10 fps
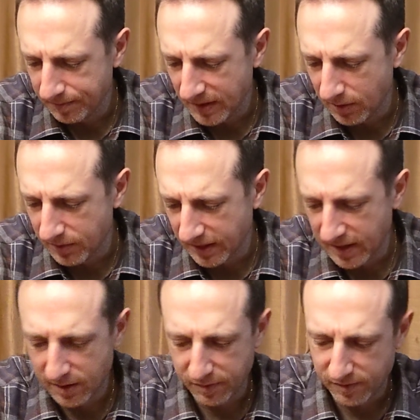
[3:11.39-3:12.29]
They
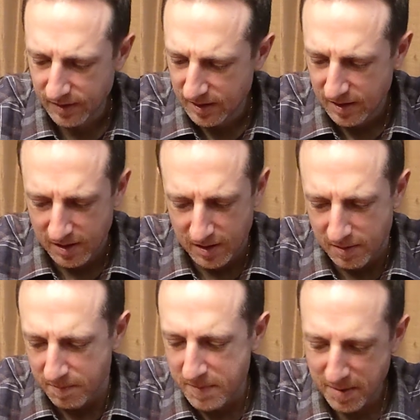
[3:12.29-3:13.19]
kind of
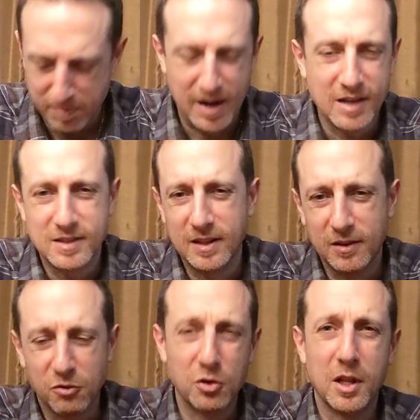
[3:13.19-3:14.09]
made
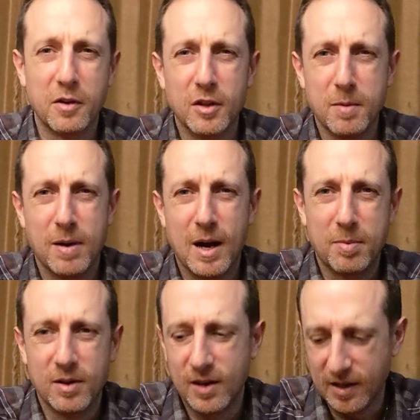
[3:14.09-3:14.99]
boxing really popular.